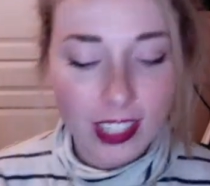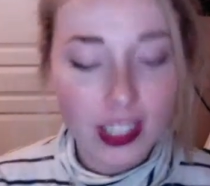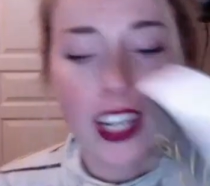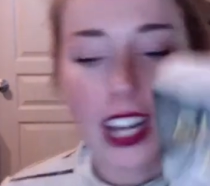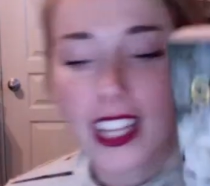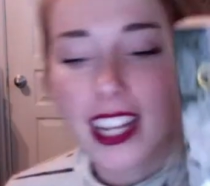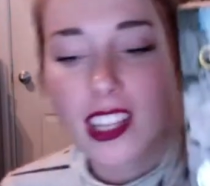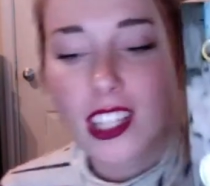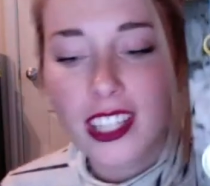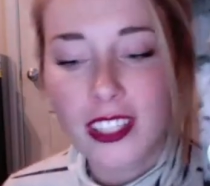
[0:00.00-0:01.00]
like look at
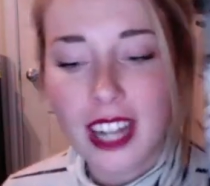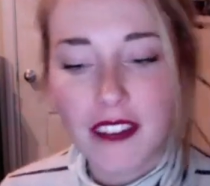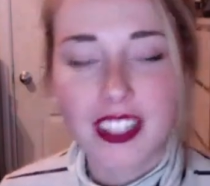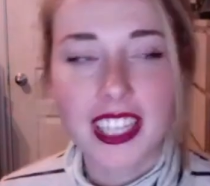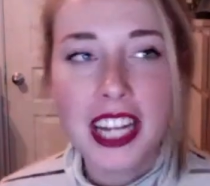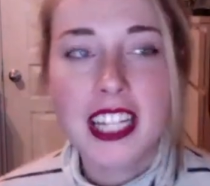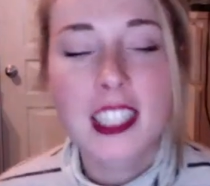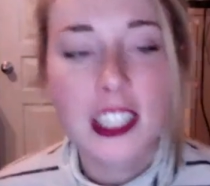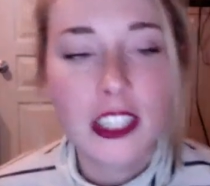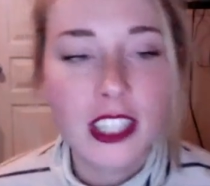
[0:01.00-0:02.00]
her outfit. Like,
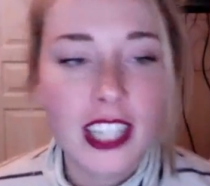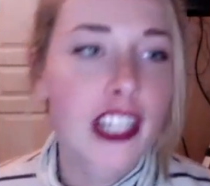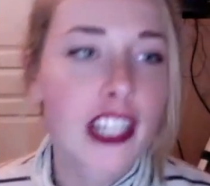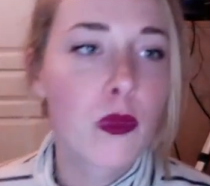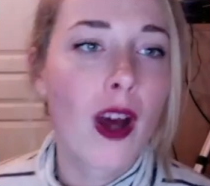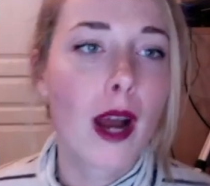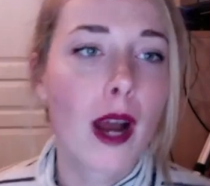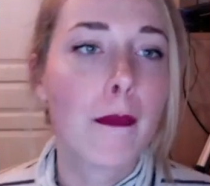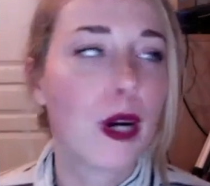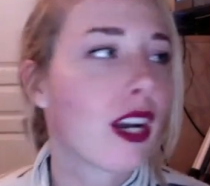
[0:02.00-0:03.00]
clearly, I just want a
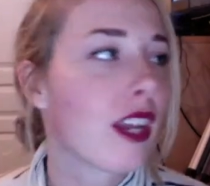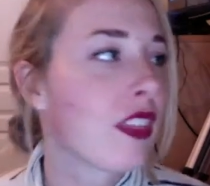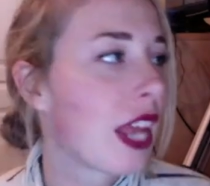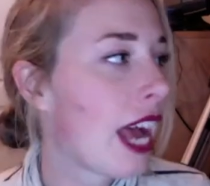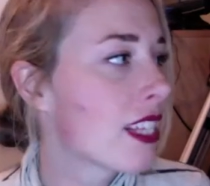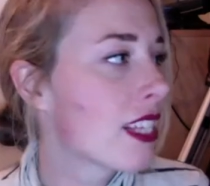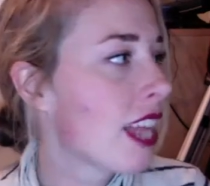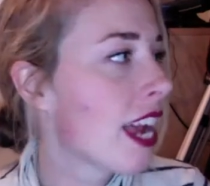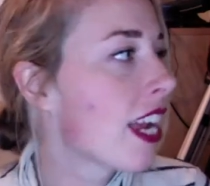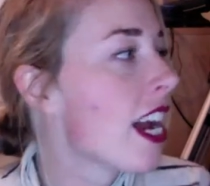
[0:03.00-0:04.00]
book that has like
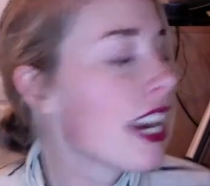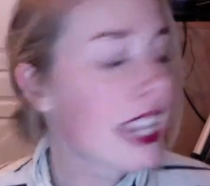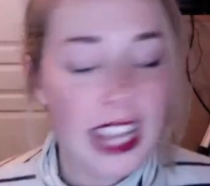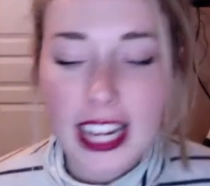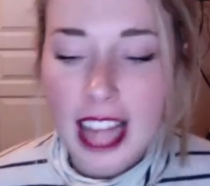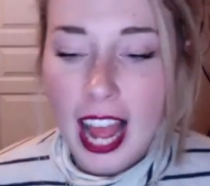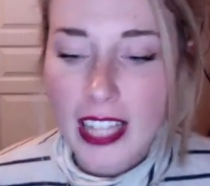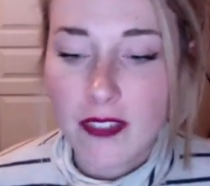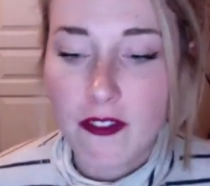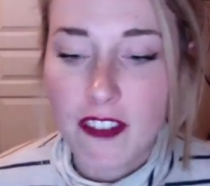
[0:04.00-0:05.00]
kick-ass
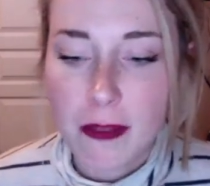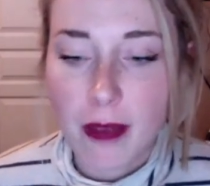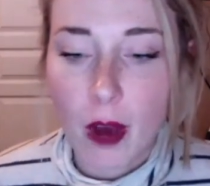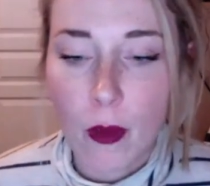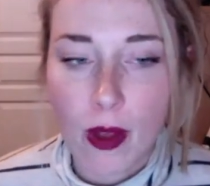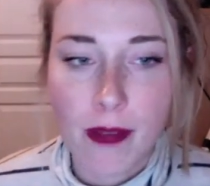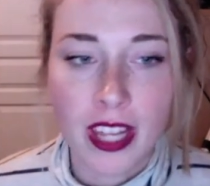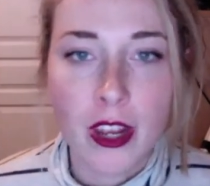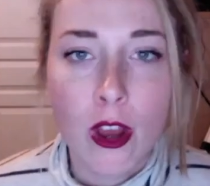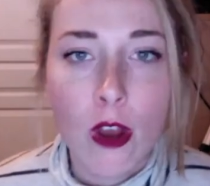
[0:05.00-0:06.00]
female women
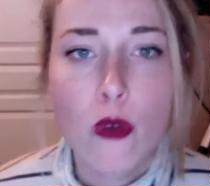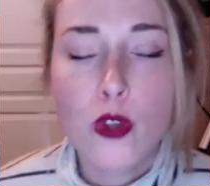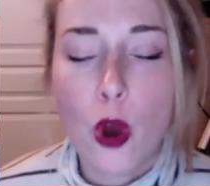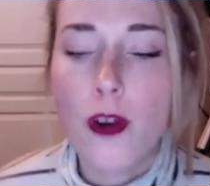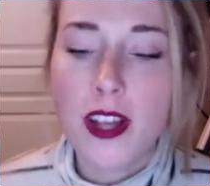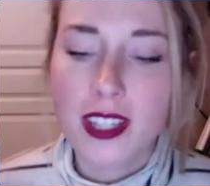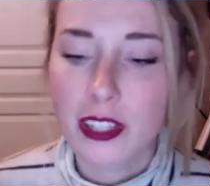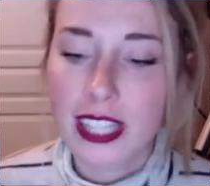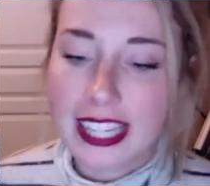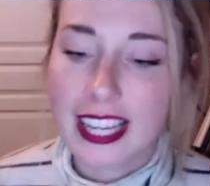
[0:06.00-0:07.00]
who don't necessarily
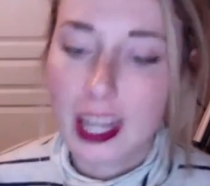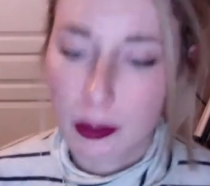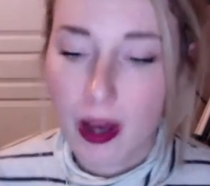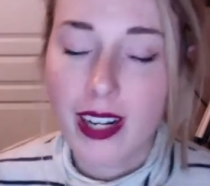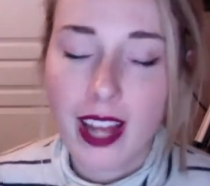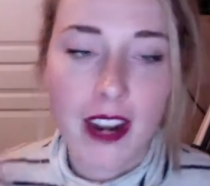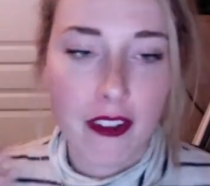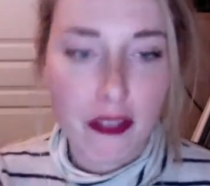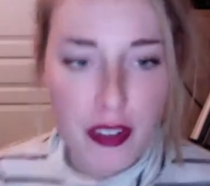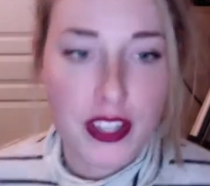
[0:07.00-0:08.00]
kick butt in a
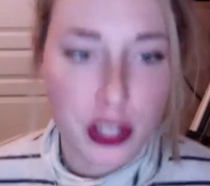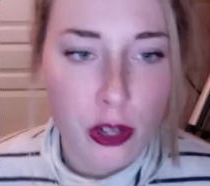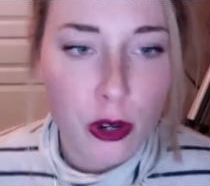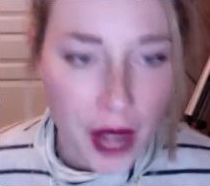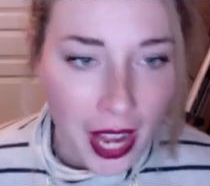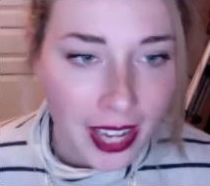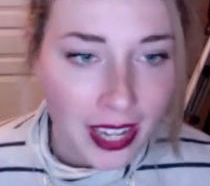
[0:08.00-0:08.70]
physical way,